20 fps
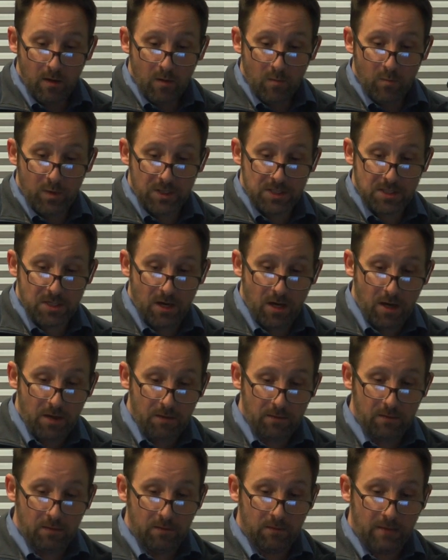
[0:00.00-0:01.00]
But
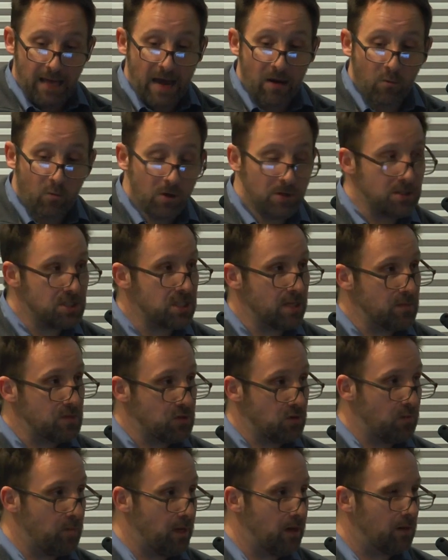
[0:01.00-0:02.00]
that one seems
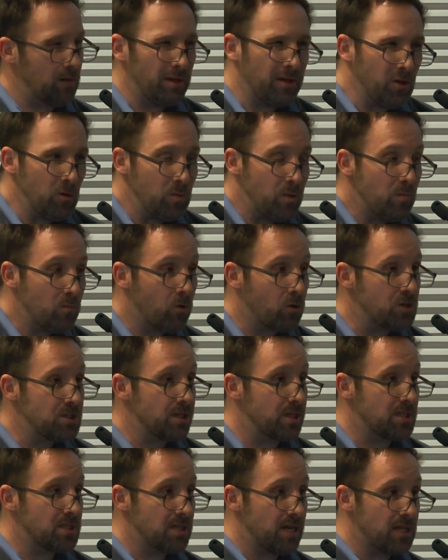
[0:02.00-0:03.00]
to have been a little bit more
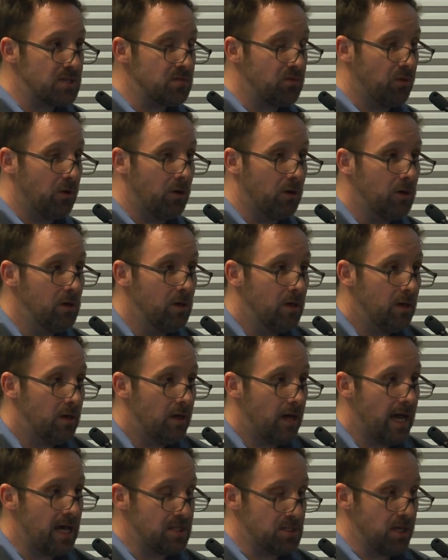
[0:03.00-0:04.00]
successful
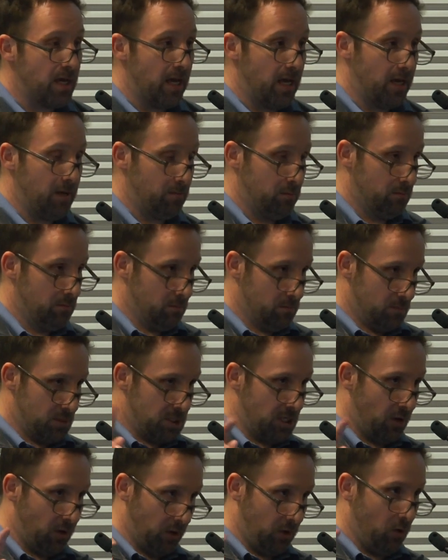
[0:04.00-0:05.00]
as a
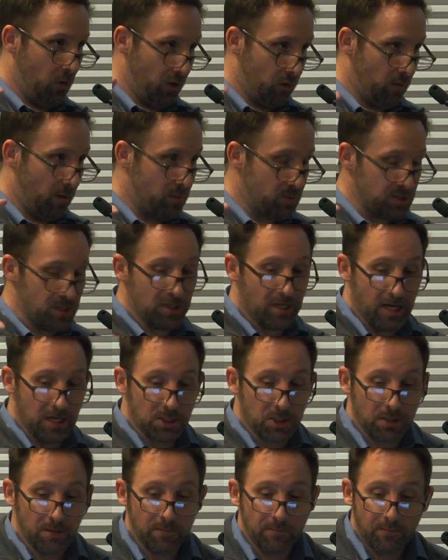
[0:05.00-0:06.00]
celluloid
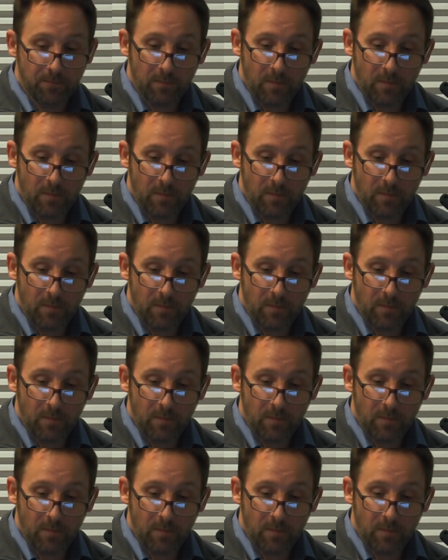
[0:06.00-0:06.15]
representation.